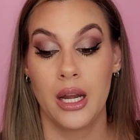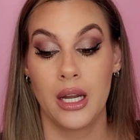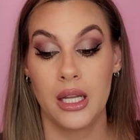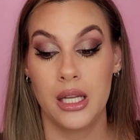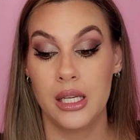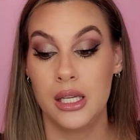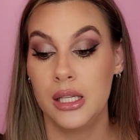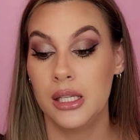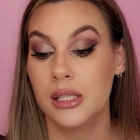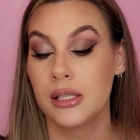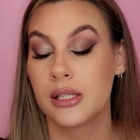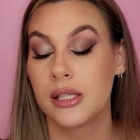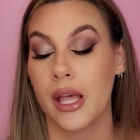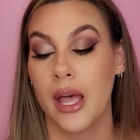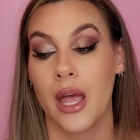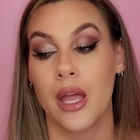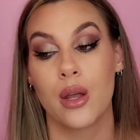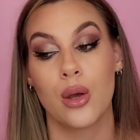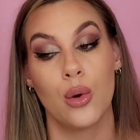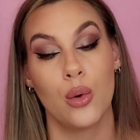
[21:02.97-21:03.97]
And he's
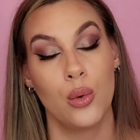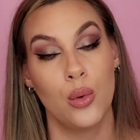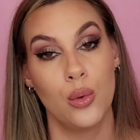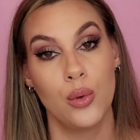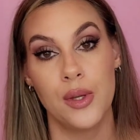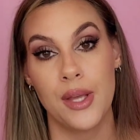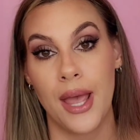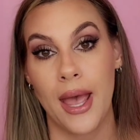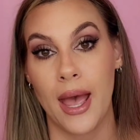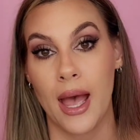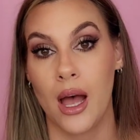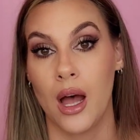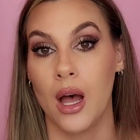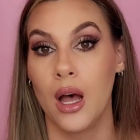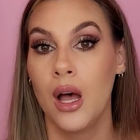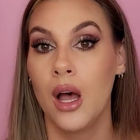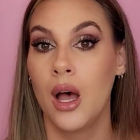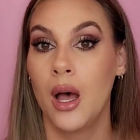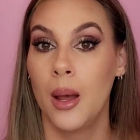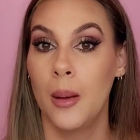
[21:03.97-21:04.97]
like, ooh,
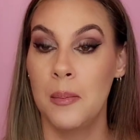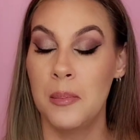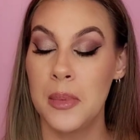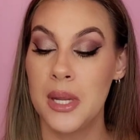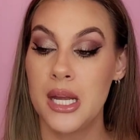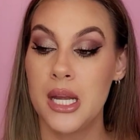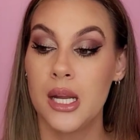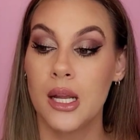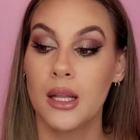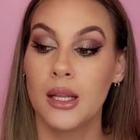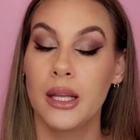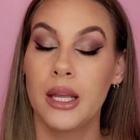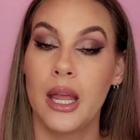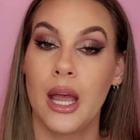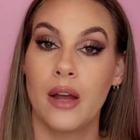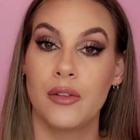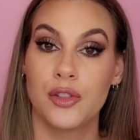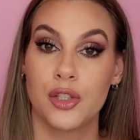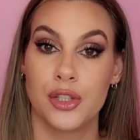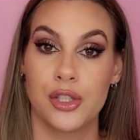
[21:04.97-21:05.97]
yeah.
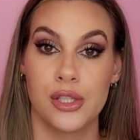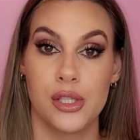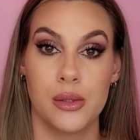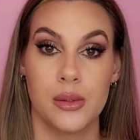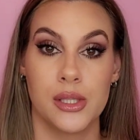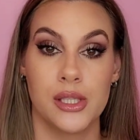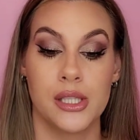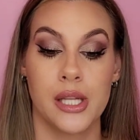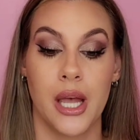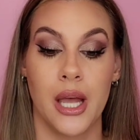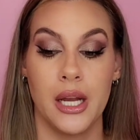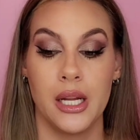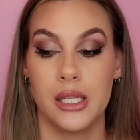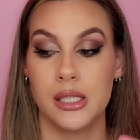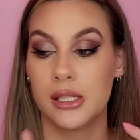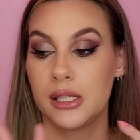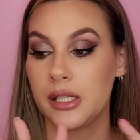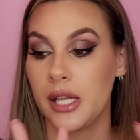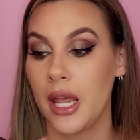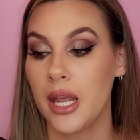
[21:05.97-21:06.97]
Immediately after she was dead,
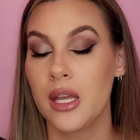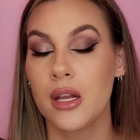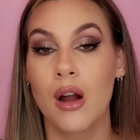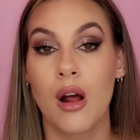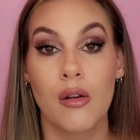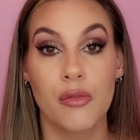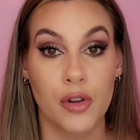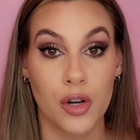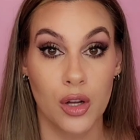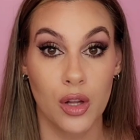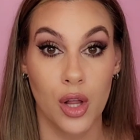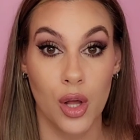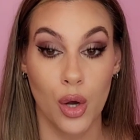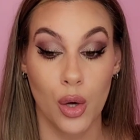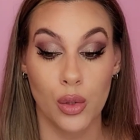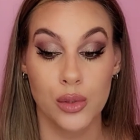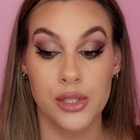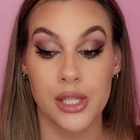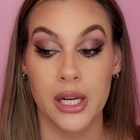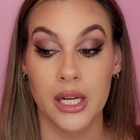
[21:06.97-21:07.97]
he's taken off her
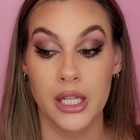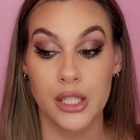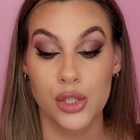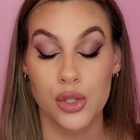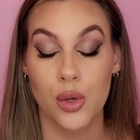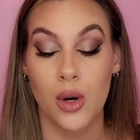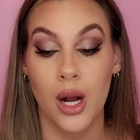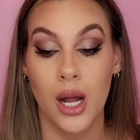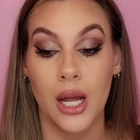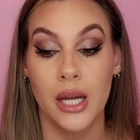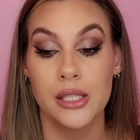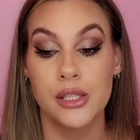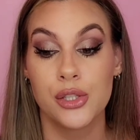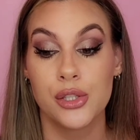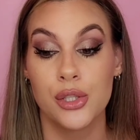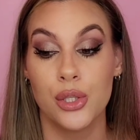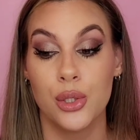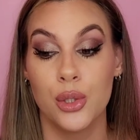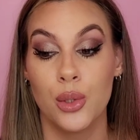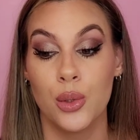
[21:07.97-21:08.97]
clothes and he
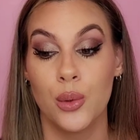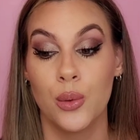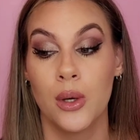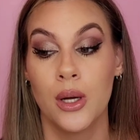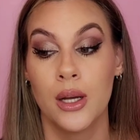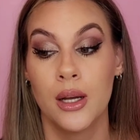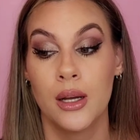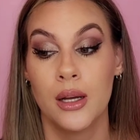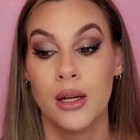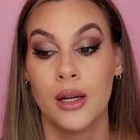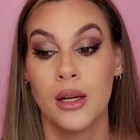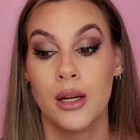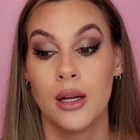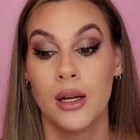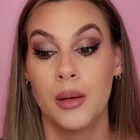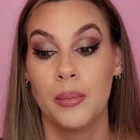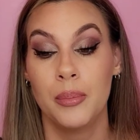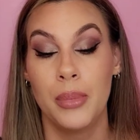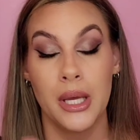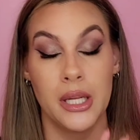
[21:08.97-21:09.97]
tries to
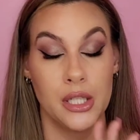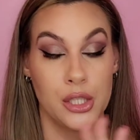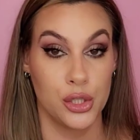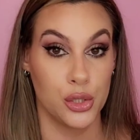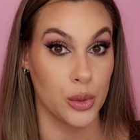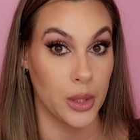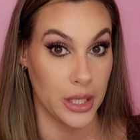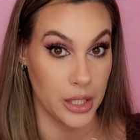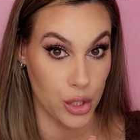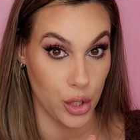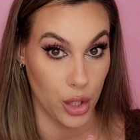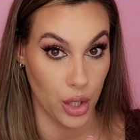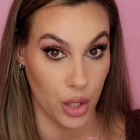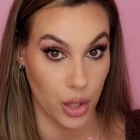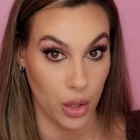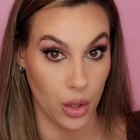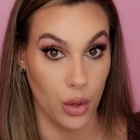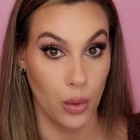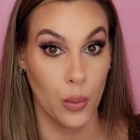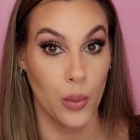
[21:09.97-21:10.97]
penetrate
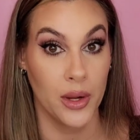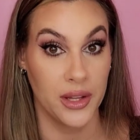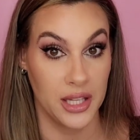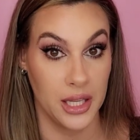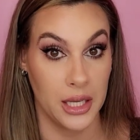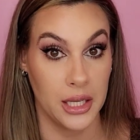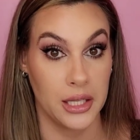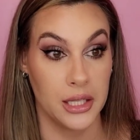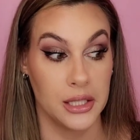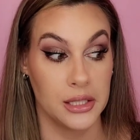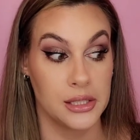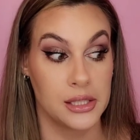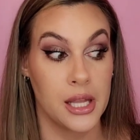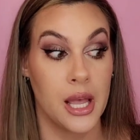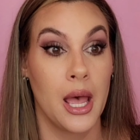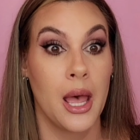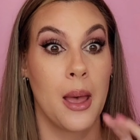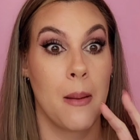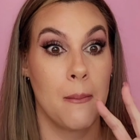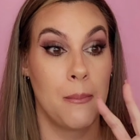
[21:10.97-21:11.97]
her with
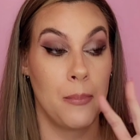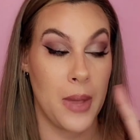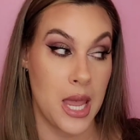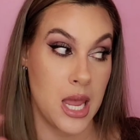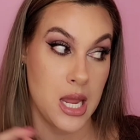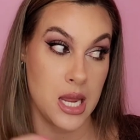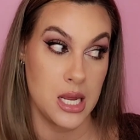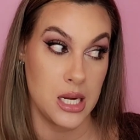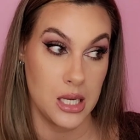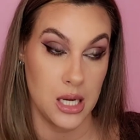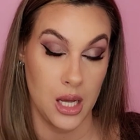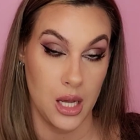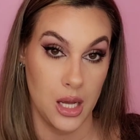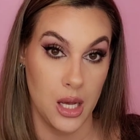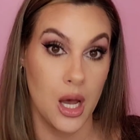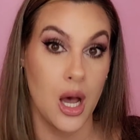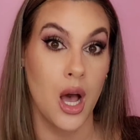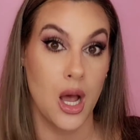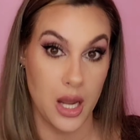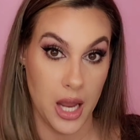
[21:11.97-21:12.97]
his pain.
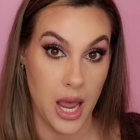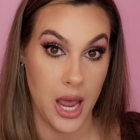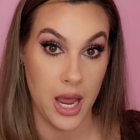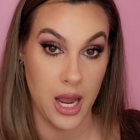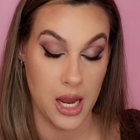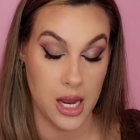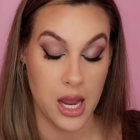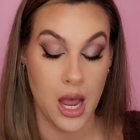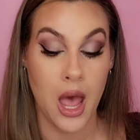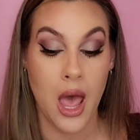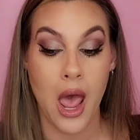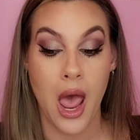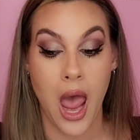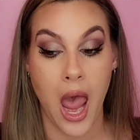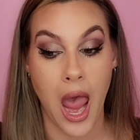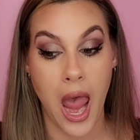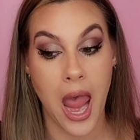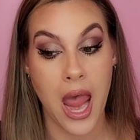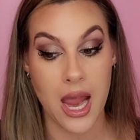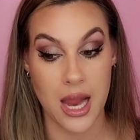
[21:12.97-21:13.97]
Okay,
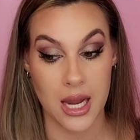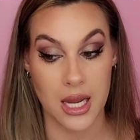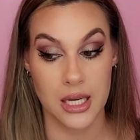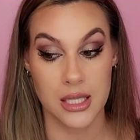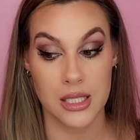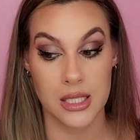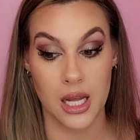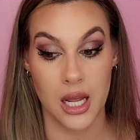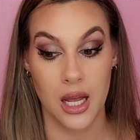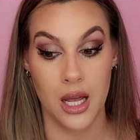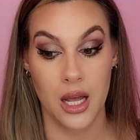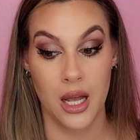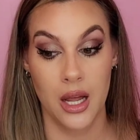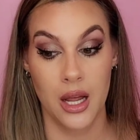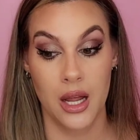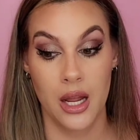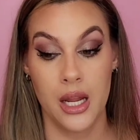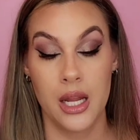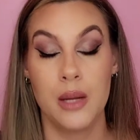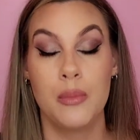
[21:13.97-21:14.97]
and
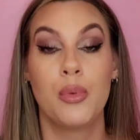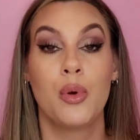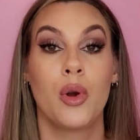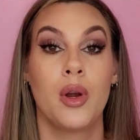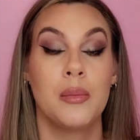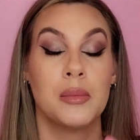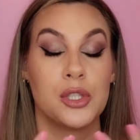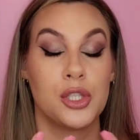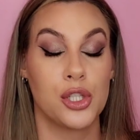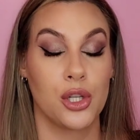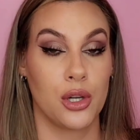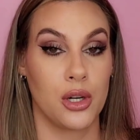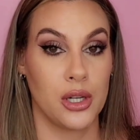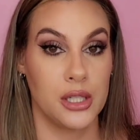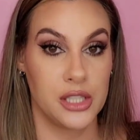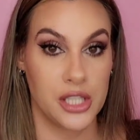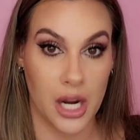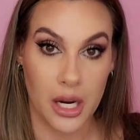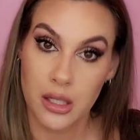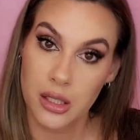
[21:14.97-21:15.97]
he
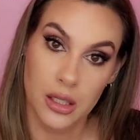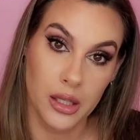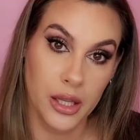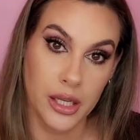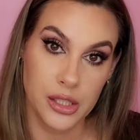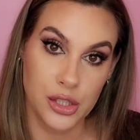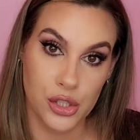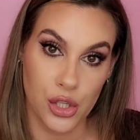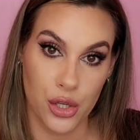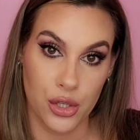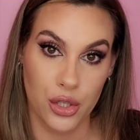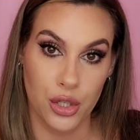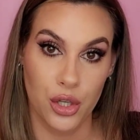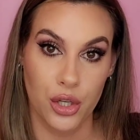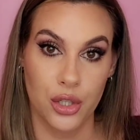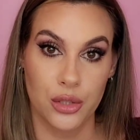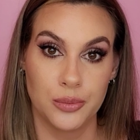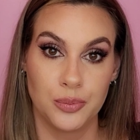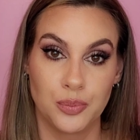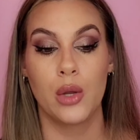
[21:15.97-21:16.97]
premature ejaculates on
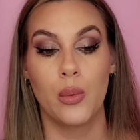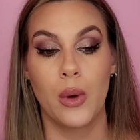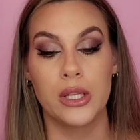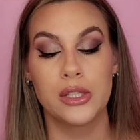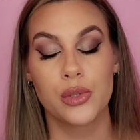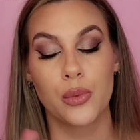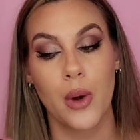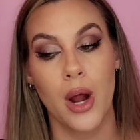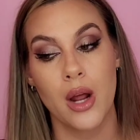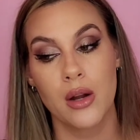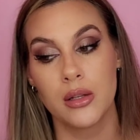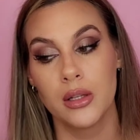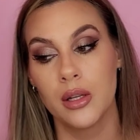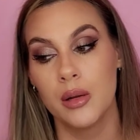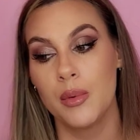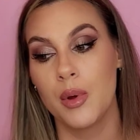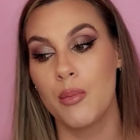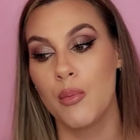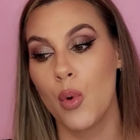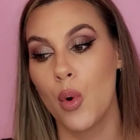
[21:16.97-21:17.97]
her. He waits around a
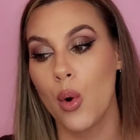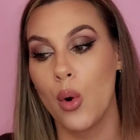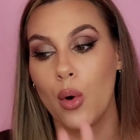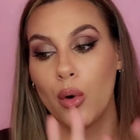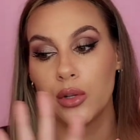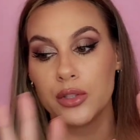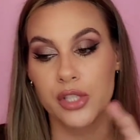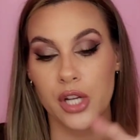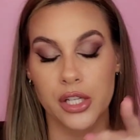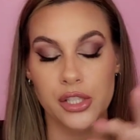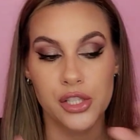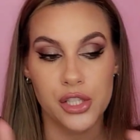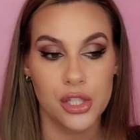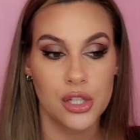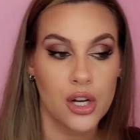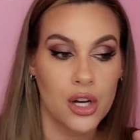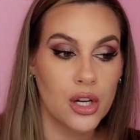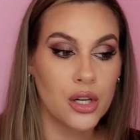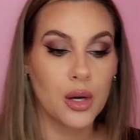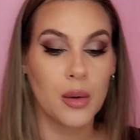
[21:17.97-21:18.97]
little bit more,
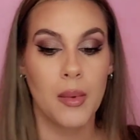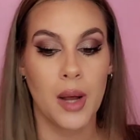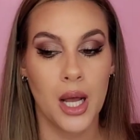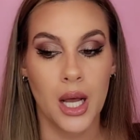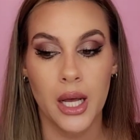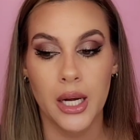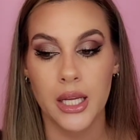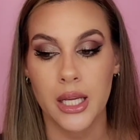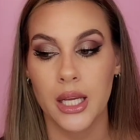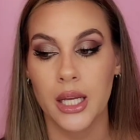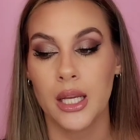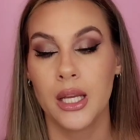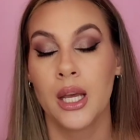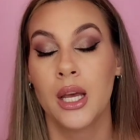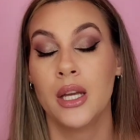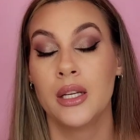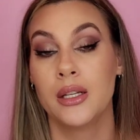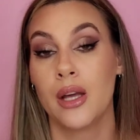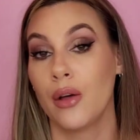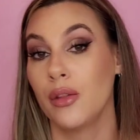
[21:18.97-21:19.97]
touching on her
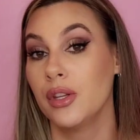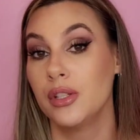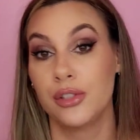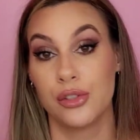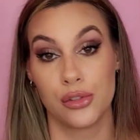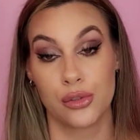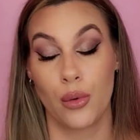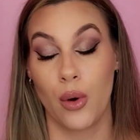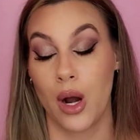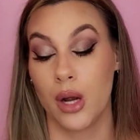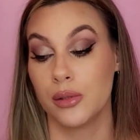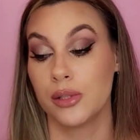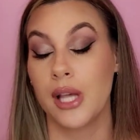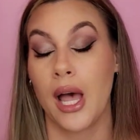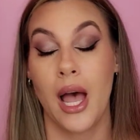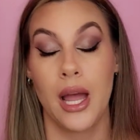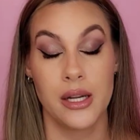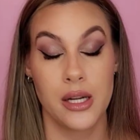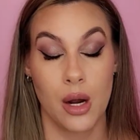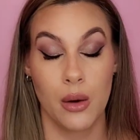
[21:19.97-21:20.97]
body. Y'all, this is
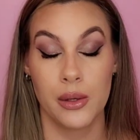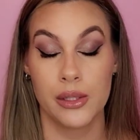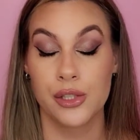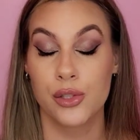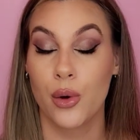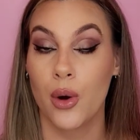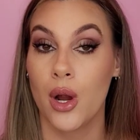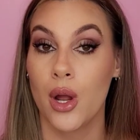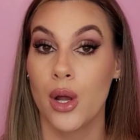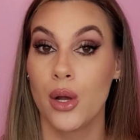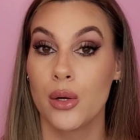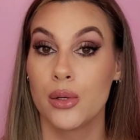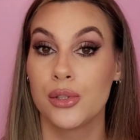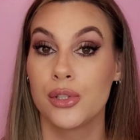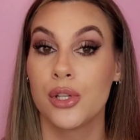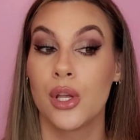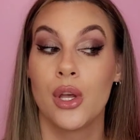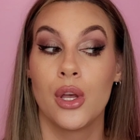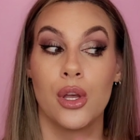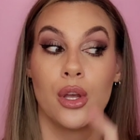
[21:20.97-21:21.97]
gross. I know it's
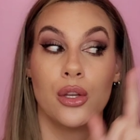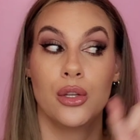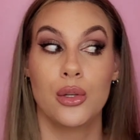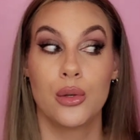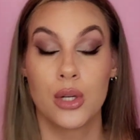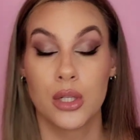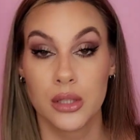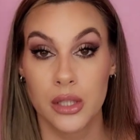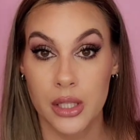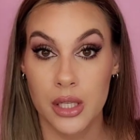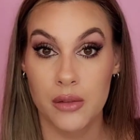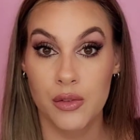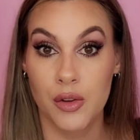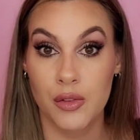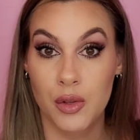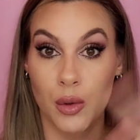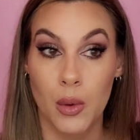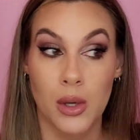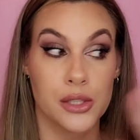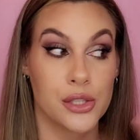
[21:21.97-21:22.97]
gross. You can leave
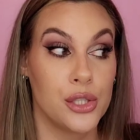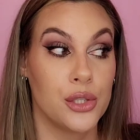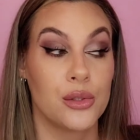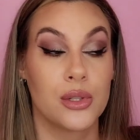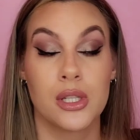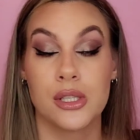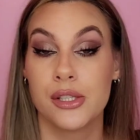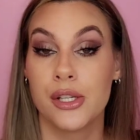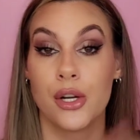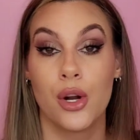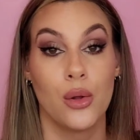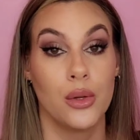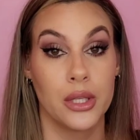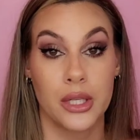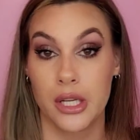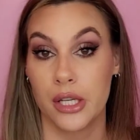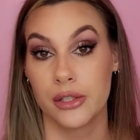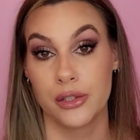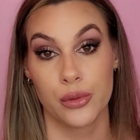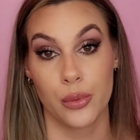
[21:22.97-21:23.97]
if you want to, because it
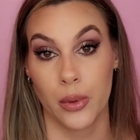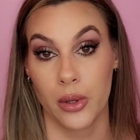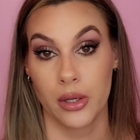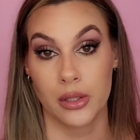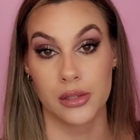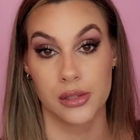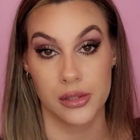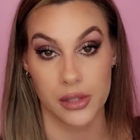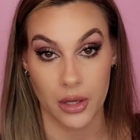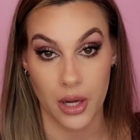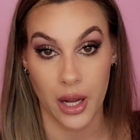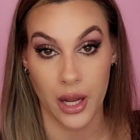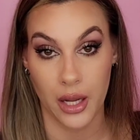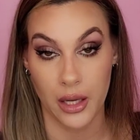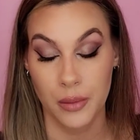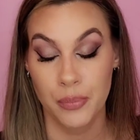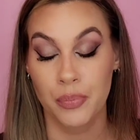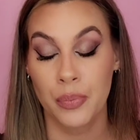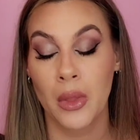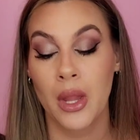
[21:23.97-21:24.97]
only gets worse,
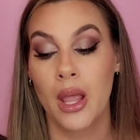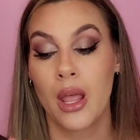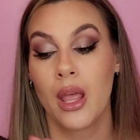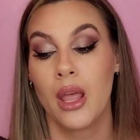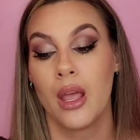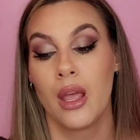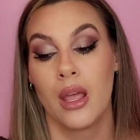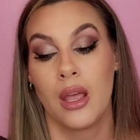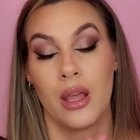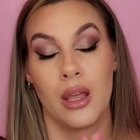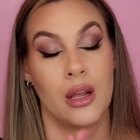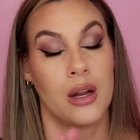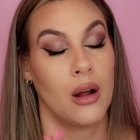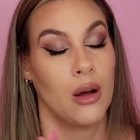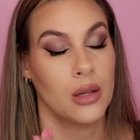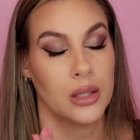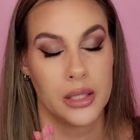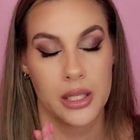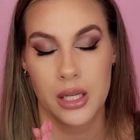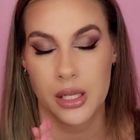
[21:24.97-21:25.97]
okay? It
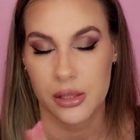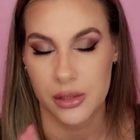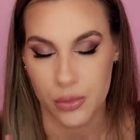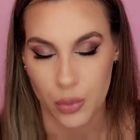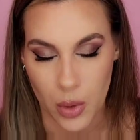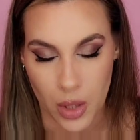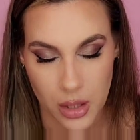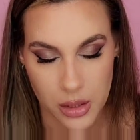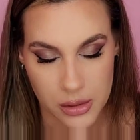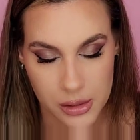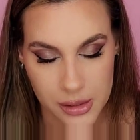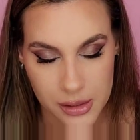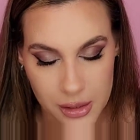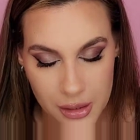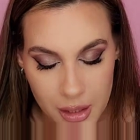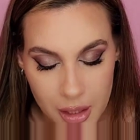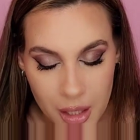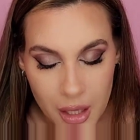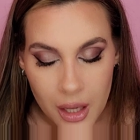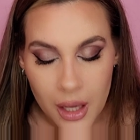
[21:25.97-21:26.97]
only gets
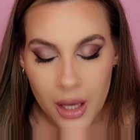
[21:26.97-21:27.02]
worse.